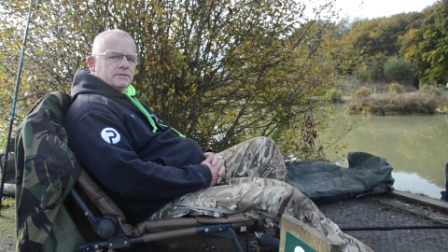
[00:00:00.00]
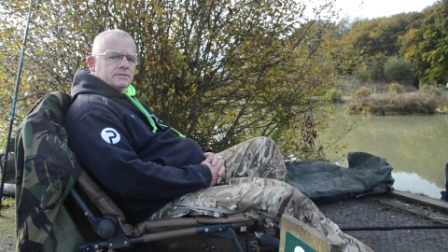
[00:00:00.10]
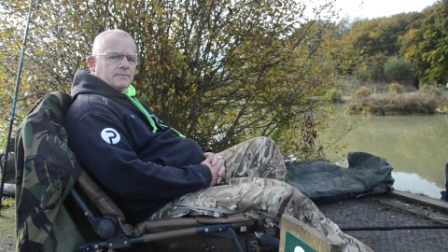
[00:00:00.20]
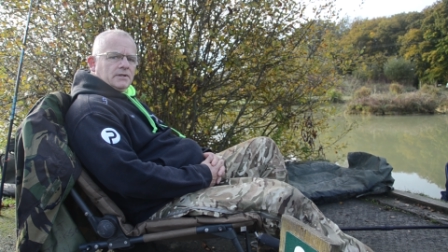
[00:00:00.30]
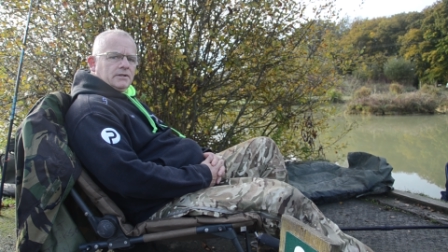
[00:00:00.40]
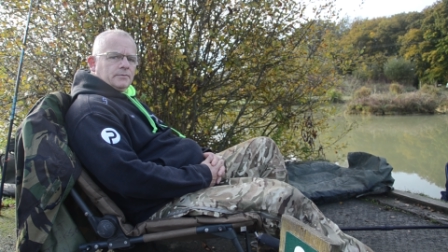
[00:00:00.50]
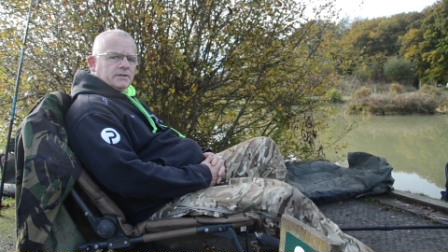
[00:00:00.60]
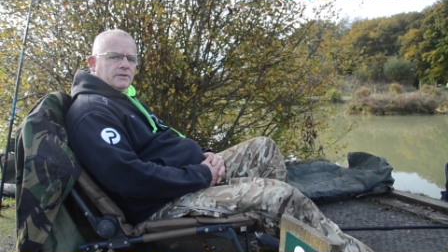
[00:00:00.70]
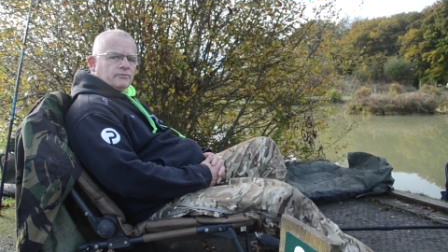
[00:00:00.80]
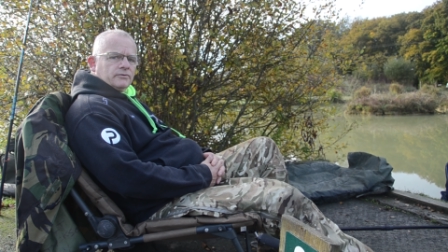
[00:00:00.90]
Something a little
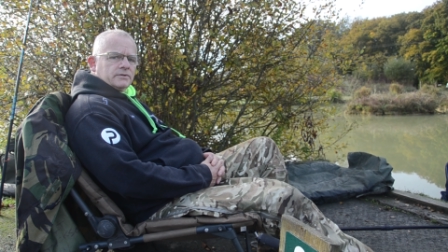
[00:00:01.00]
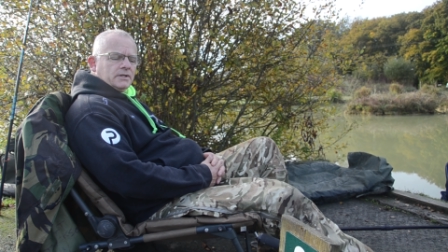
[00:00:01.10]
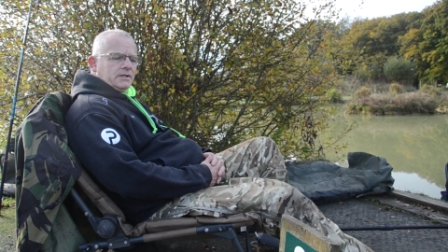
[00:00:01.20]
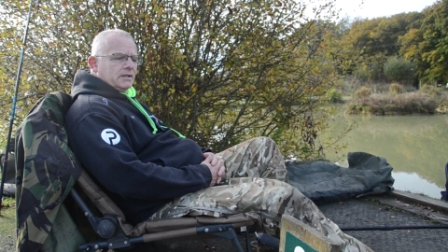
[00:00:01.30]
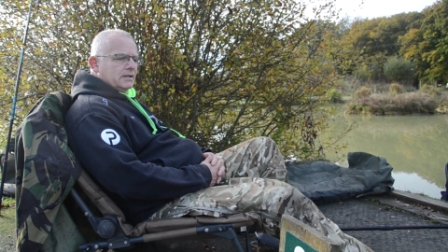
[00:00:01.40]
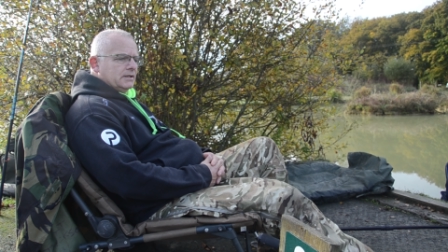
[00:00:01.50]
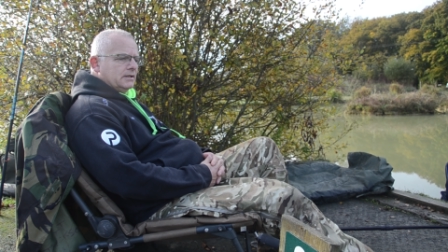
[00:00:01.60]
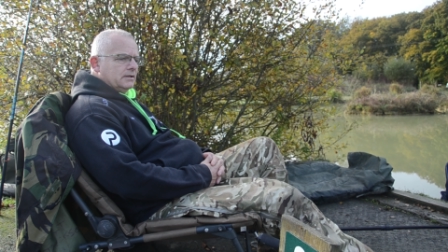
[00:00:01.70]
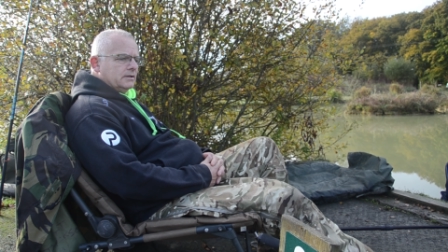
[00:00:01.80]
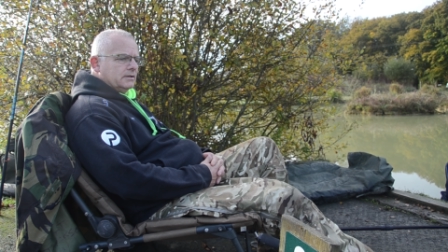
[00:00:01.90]
bit different today.
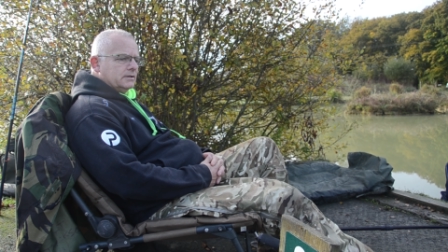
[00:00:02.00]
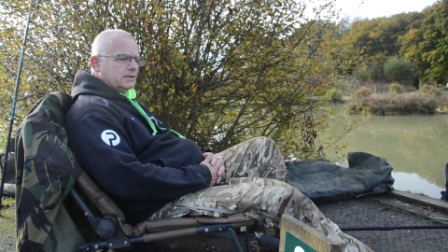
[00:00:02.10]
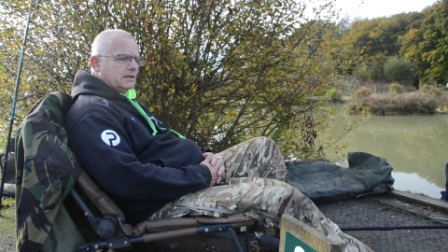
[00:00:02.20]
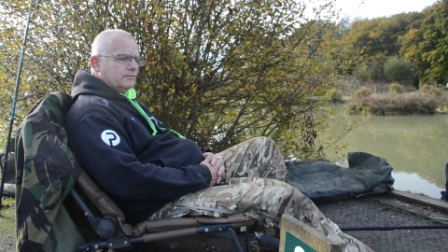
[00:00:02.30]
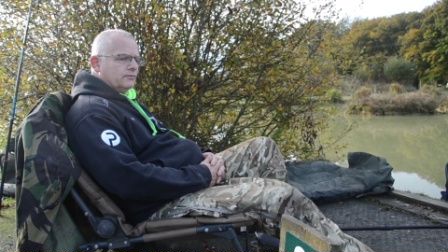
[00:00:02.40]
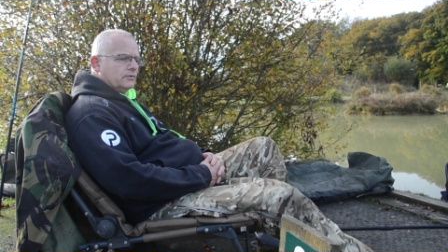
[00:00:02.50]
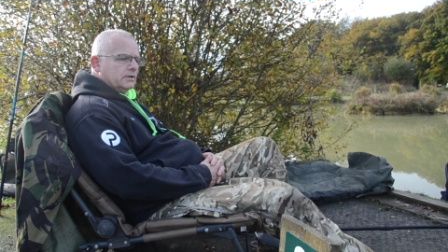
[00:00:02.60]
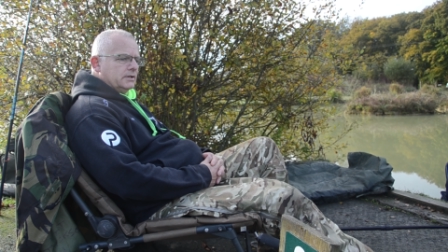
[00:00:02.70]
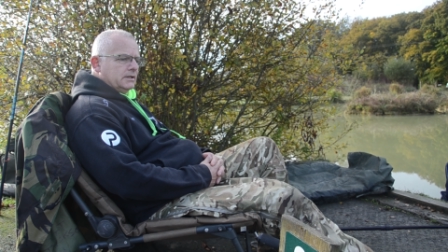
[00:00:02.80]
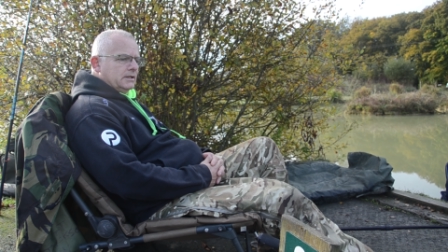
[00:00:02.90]
Down
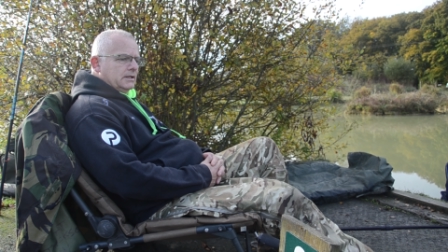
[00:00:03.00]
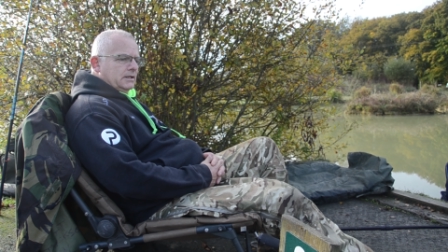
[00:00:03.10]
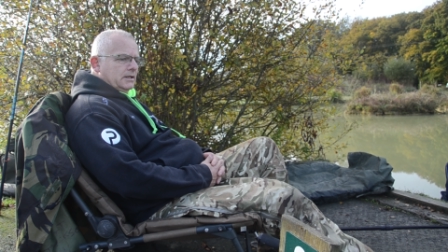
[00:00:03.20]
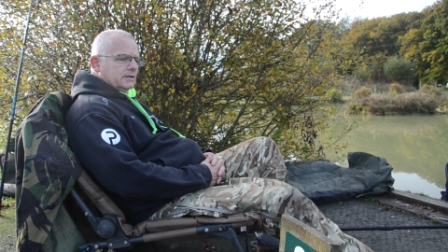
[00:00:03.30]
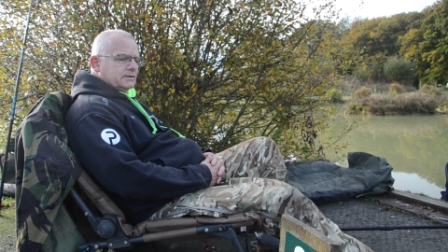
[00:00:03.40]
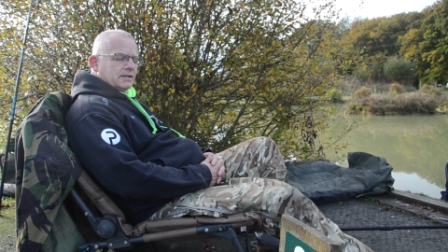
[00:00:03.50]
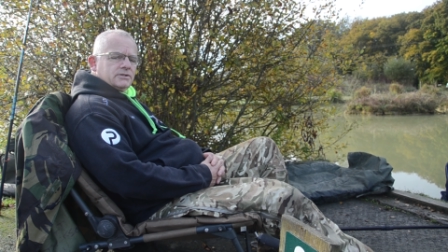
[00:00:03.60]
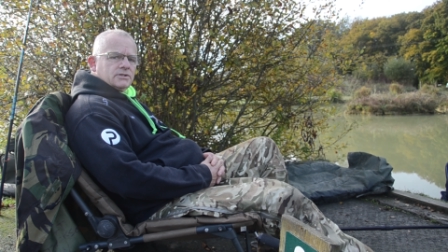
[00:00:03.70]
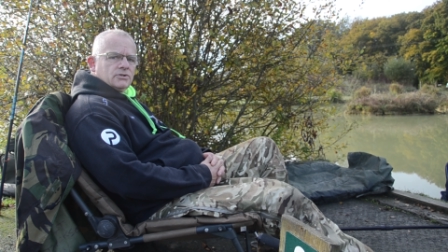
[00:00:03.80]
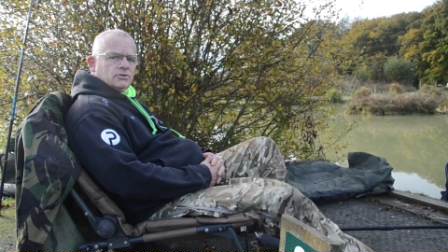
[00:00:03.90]
for a day
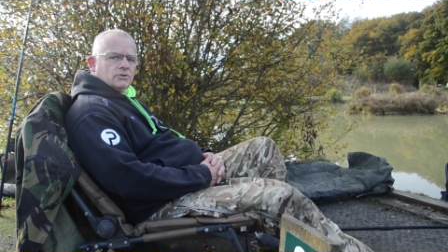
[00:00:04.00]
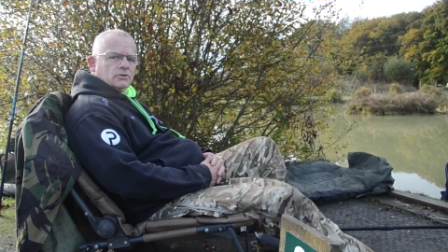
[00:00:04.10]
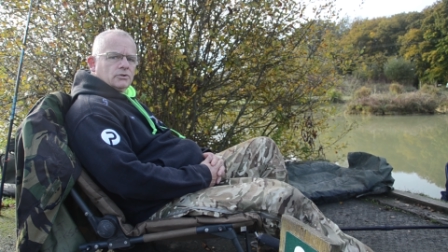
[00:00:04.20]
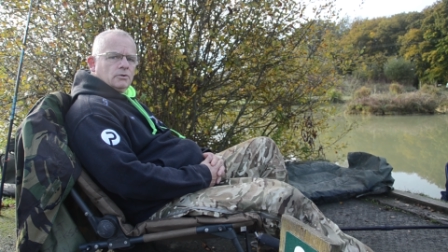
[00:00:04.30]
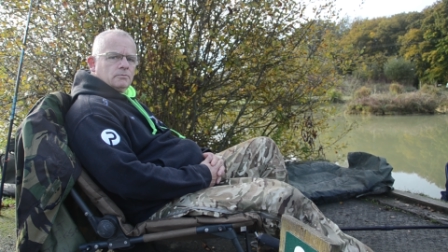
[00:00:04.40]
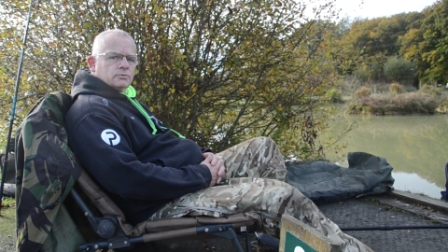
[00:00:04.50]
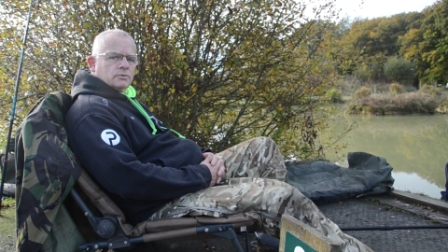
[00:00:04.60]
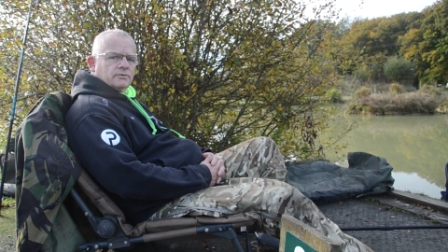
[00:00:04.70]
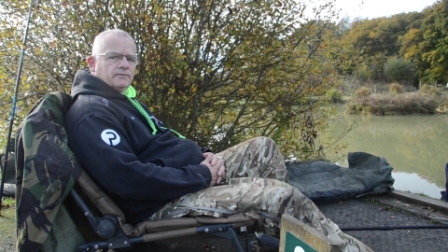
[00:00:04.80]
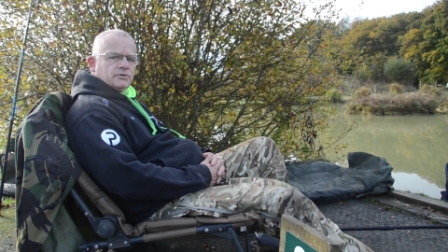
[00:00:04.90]
session at
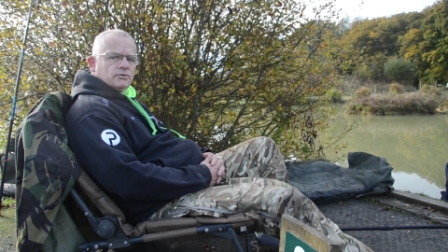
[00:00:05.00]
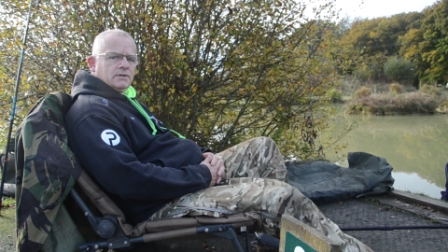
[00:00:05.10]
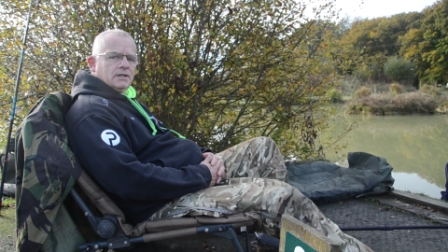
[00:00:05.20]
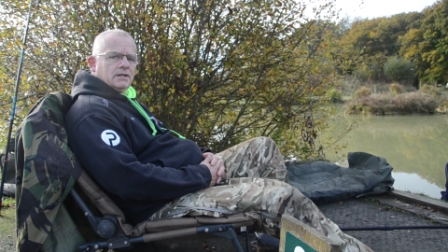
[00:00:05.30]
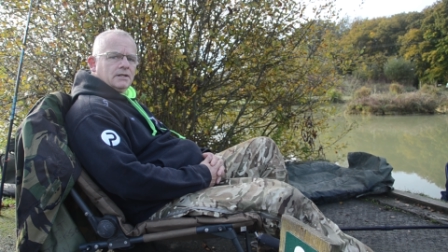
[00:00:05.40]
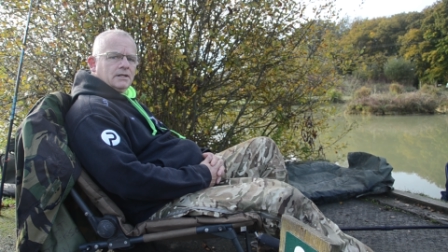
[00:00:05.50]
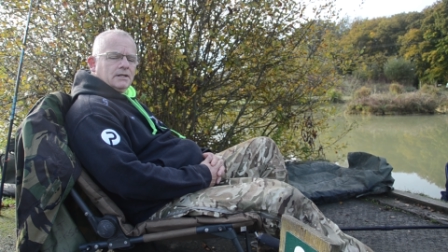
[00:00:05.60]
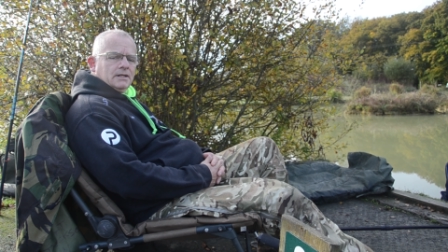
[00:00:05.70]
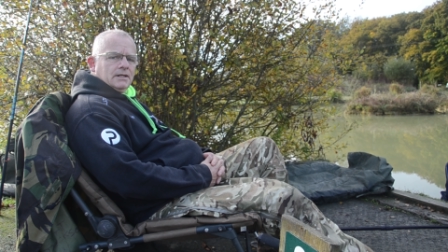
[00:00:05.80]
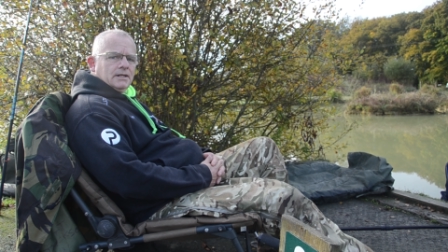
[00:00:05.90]
Coomewood Fishery
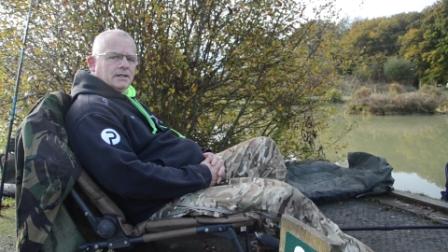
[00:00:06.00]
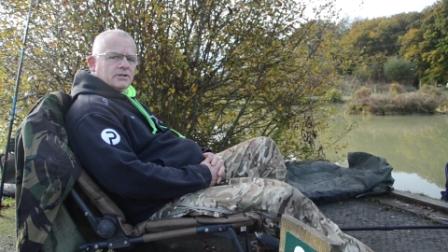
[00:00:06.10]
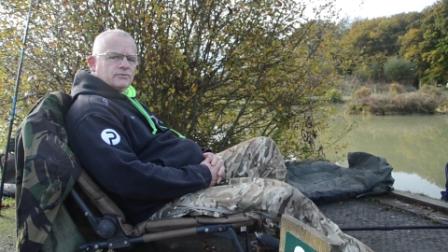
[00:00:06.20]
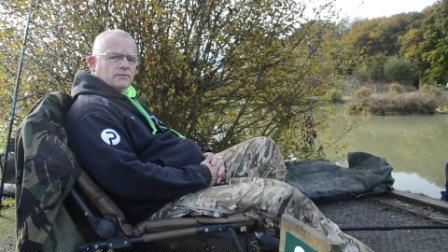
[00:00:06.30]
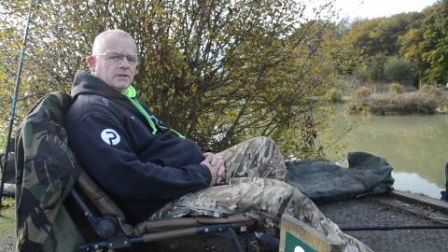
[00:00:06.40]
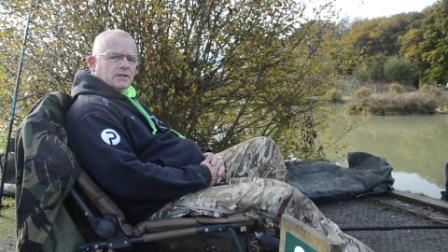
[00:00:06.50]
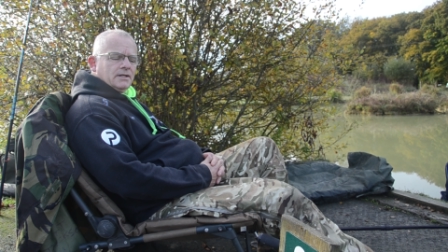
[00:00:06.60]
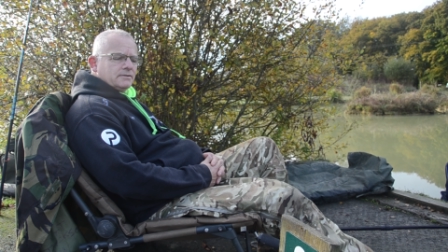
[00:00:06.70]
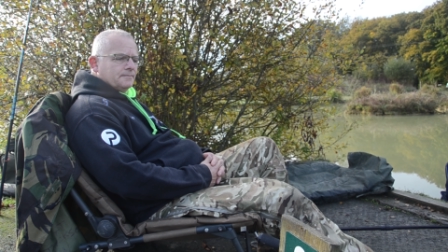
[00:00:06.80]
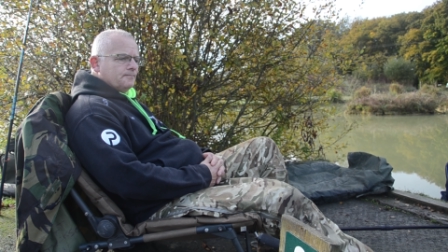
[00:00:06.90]
in Ashford in Kent.